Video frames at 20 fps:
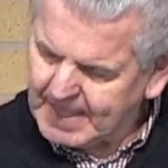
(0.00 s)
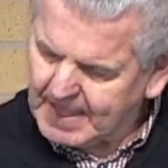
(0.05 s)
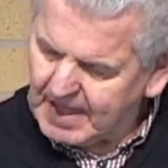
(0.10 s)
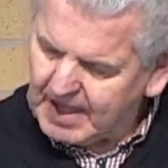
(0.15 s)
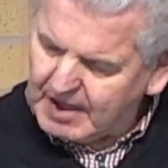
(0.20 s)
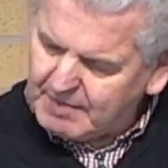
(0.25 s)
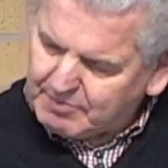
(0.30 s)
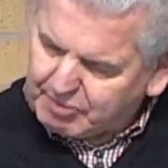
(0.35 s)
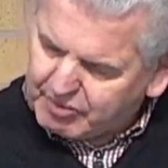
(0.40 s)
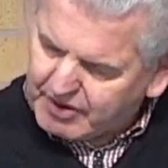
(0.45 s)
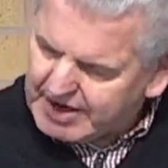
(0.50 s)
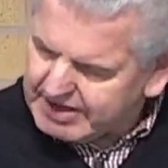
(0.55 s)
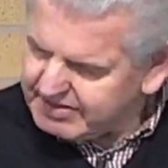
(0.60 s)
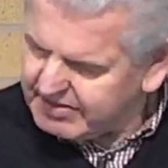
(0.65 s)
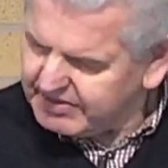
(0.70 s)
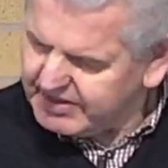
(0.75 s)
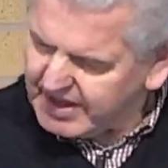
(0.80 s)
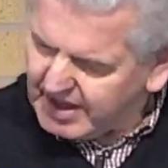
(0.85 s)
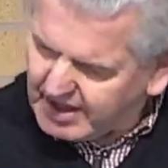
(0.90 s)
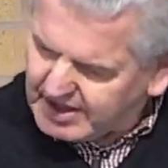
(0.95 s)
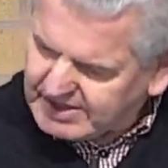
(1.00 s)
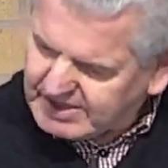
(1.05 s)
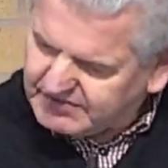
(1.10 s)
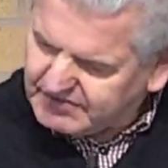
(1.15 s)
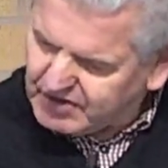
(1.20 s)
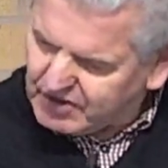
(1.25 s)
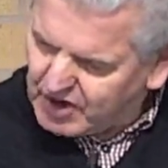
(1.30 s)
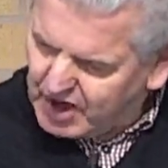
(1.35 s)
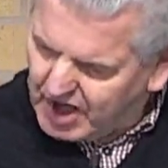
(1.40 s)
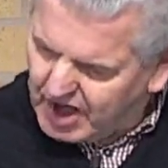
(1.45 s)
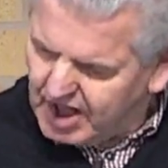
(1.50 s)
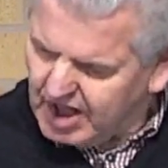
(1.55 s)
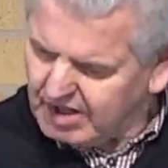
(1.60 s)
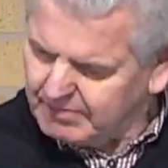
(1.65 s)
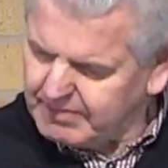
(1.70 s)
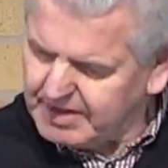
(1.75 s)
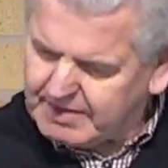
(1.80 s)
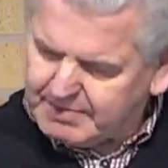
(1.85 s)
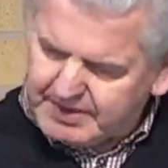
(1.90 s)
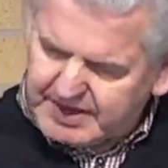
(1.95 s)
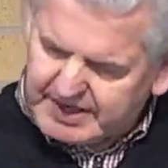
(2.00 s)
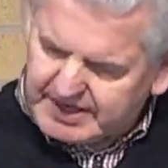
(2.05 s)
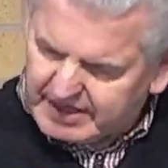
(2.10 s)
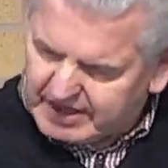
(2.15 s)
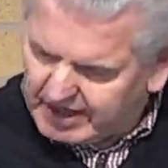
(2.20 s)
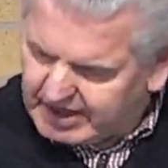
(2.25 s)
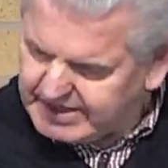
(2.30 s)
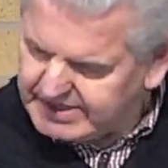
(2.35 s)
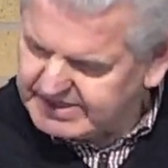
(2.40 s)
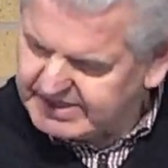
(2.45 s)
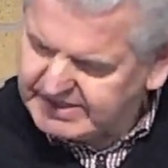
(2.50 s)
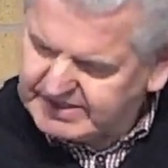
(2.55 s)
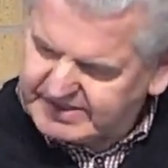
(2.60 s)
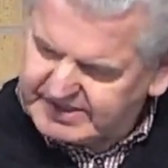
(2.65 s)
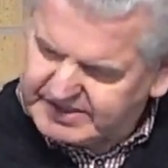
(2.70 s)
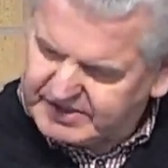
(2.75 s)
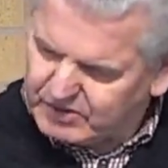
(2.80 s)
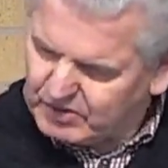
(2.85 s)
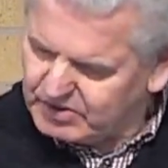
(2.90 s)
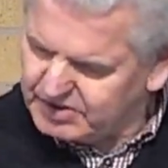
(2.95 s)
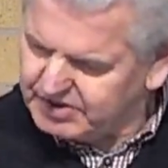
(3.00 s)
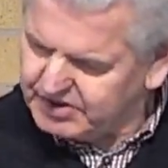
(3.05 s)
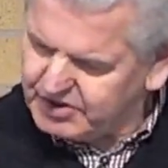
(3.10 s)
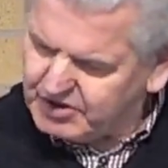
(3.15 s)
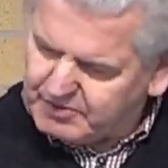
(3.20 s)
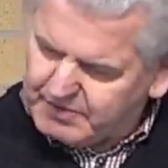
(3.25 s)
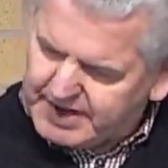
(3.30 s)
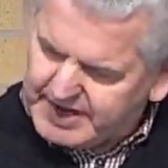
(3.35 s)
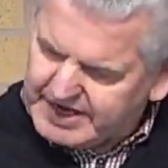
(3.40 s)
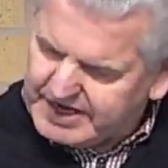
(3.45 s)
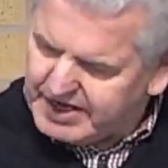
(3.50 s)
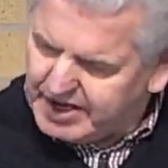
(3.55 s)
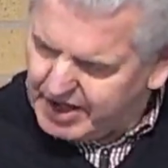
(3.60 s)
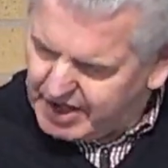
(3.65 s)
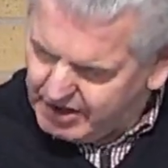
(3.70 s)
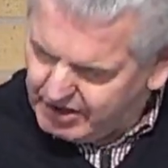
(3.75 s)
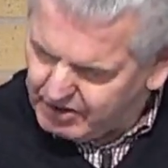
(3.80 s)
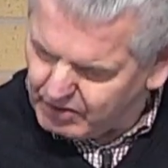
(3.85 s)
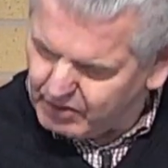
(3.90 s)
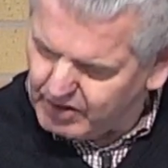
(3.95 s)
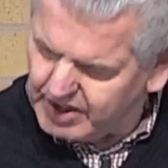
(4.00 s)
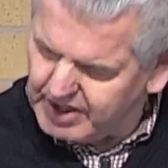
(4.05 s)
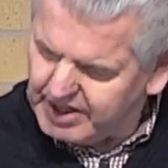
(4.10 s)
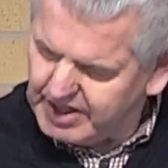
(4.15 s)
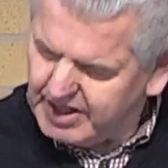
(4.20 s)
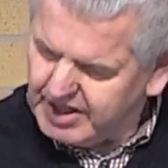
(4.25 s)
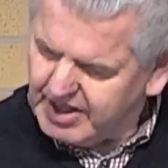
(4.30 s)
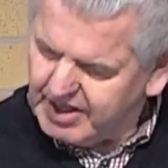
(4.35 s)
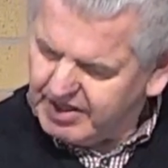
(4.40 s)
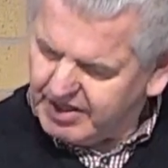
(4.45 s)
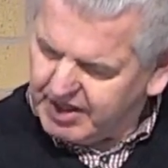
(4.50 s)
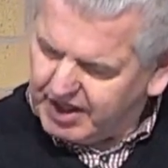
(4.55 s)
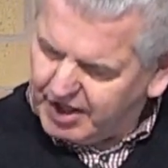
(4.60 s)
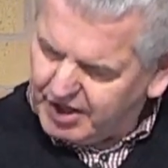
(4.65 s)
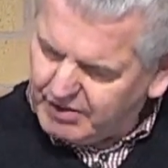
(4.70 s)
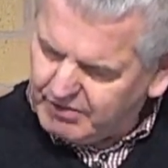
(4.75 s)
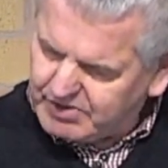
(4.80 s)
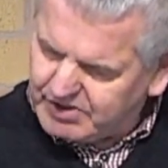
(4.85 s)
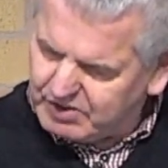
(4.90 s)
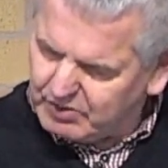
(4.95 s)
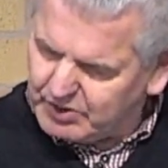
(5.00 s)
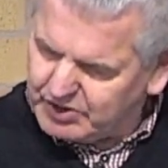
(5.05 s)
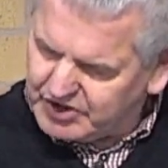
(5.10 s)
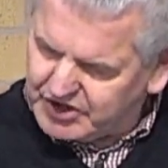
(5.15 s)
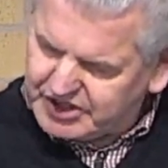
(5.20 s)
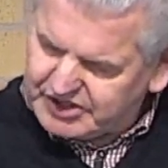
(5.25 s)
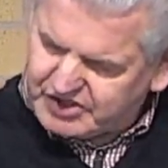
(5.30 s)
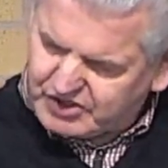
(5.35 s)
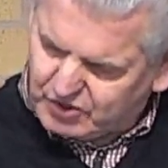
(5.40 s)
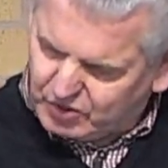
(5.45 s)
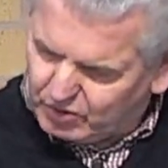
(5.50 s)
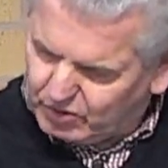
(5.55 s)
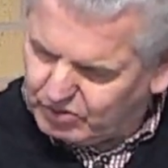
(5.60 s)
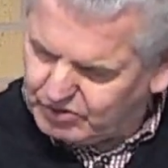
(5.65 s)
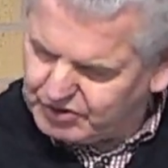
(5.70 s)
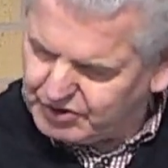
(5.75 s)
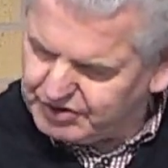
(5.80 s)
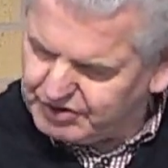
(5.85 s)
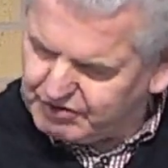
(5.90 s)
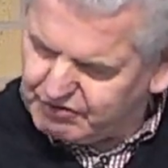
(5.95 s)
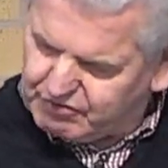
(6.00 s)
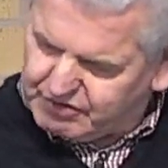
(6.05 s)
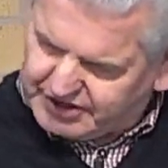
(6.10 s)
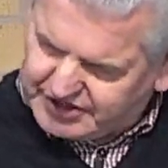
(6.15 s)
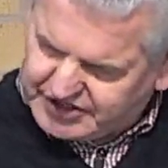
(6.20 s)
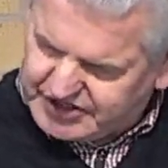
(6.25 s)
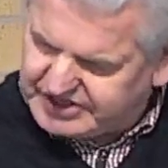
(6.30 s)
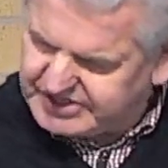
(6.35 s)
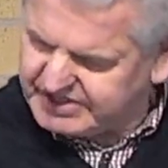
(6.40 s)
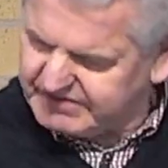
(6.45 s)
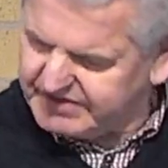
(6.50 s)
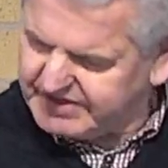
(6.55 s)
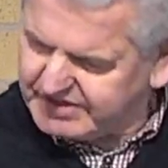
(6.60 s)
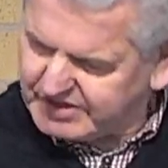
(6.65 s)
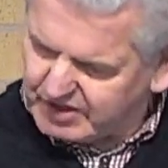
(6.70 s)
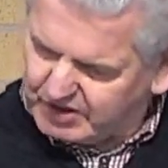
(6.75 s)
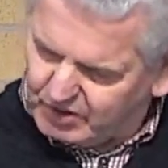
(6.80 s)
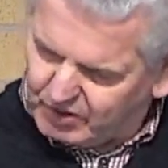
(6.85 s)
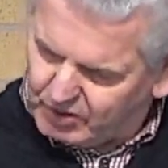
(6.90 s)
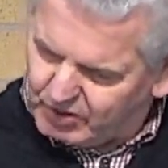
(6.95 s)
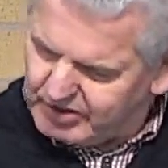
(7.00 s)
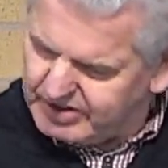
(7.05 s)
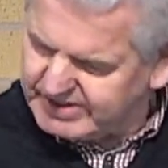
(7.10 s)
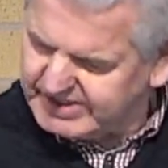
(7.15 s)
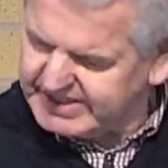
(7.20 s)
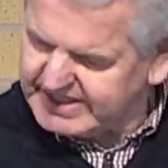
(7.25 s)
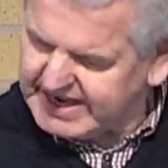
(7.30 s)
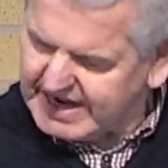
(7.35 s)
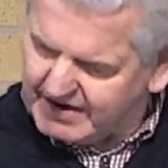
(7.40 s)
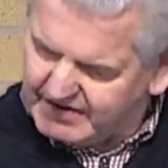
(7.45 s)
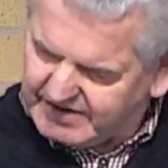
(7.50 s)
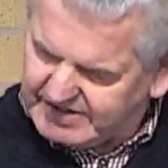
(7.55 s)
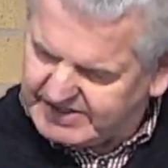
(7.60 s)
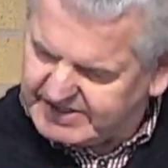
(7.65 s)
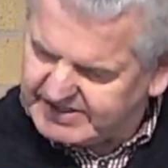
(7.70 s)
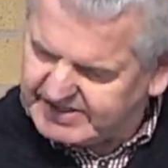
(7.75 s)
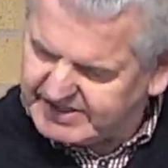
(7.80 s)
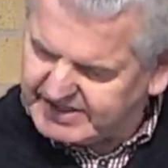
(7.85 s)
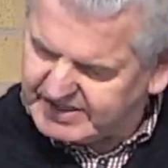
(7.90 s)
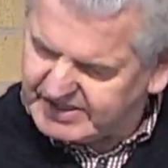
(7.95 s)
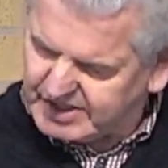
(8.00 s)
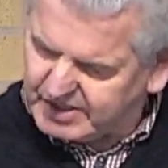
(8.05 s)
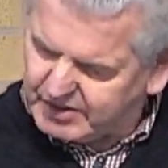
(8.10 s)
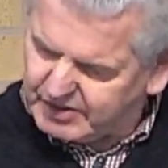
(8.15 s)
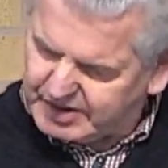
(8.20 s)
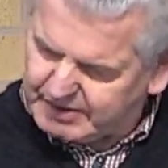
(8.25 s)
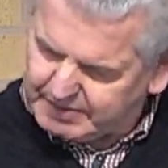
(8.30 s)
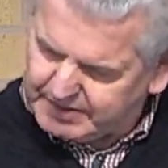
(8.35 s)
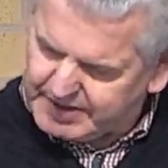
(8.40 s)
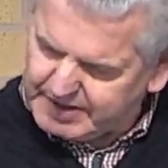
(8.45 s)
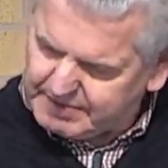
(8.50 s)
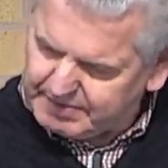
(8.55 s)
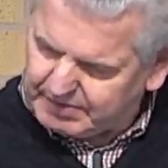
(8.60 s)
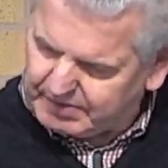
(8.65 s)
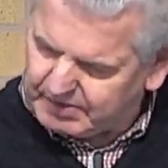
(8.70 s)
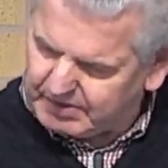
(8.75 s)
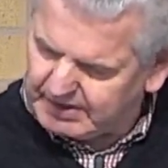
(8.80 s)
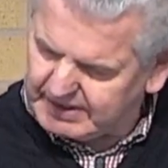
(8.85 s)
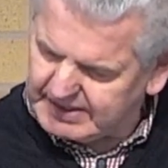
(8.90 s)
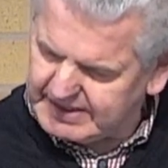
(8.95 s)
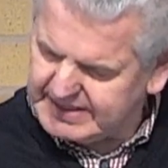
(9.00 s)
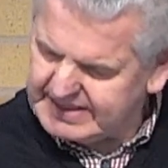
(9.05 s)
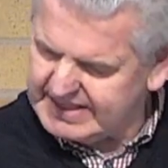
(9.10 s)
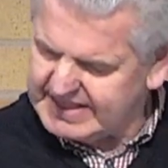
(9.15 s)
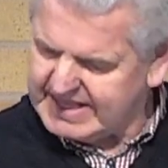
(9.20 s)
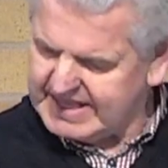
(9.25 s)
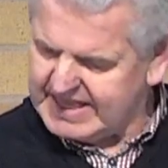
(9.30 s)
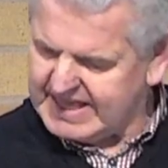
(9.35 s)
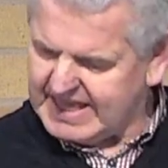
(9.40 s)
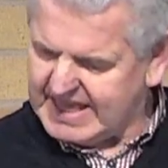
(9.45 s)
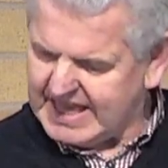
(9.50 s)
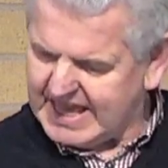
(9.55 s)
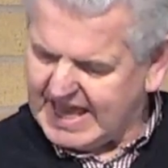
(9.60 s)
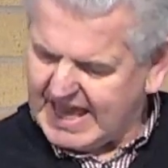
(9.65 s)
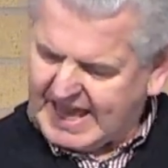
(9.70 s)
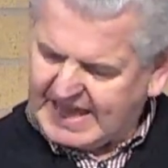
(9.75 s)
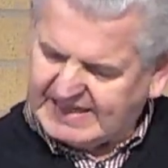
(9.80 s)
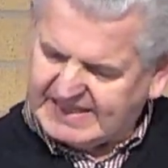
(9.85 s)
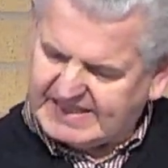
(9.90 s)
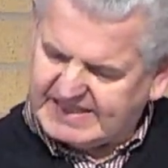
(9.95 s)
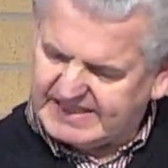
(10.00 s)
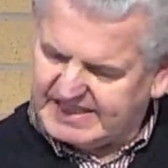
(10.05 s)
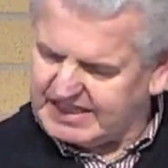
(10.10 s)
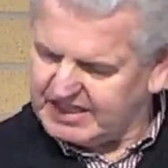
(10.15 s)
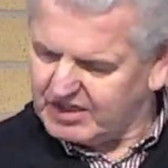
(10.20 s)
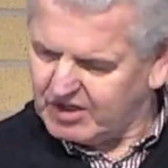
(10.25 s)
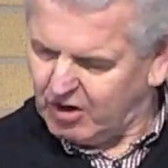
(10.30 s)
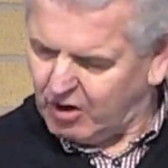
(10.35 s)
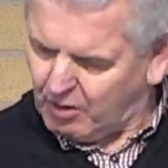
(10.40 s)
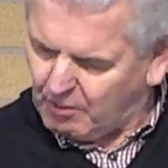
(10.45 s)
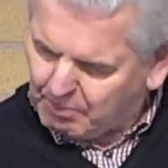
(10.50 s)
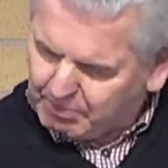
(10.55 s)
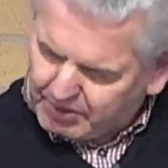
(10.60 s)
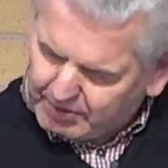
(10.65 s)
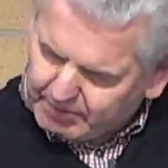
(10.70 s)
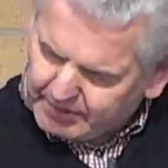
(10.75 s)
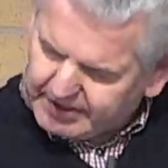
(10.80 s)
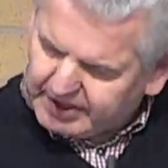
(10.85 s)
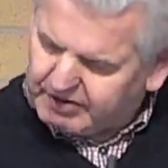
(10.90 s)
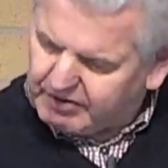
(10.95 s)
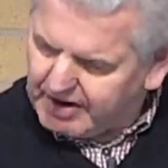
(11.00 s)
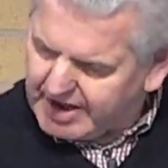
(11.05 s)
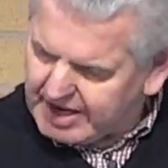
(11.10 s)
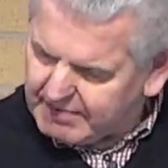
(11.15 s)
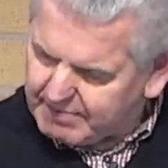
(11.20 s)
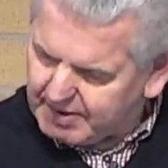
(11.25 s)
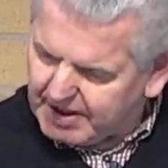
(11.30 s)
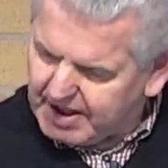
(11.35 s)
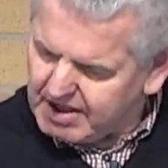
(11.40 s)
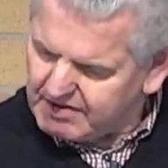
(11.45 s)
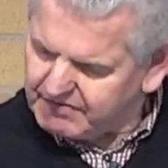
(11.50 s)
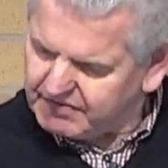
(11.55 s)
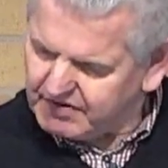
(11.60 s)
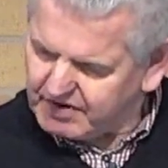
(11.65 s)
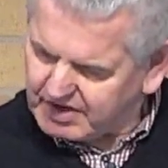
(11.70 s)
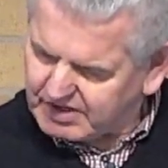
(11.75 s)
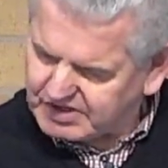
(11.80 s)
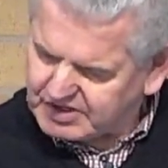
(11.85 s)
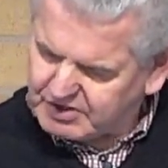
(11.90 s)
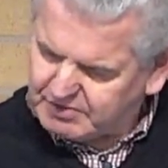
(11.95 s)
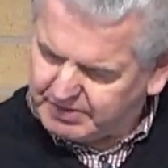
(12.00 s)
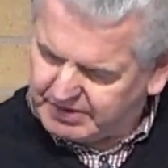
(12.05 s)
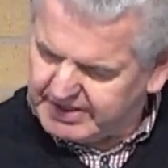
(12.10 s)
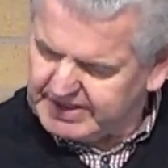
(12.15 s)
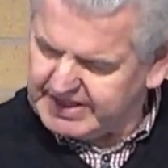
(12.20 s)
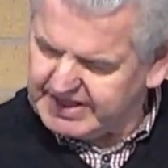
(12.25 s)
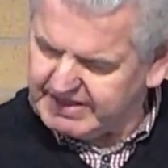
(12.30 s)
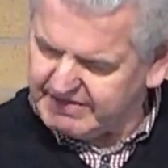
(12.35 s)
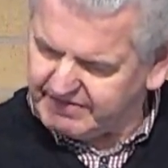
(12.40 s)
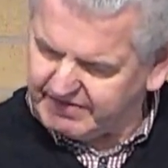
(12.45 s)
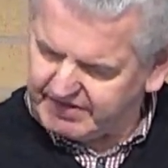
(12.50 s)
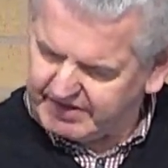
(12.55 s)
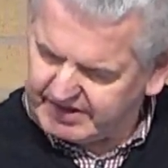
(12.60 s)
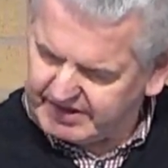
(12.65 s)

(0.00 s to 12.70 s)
I pray that the eyes of your heart may be enlightened in order that you may know the hope to which he has called you, the riches of his glorious inheritance in his holy people and his incomparably great power for us who believe.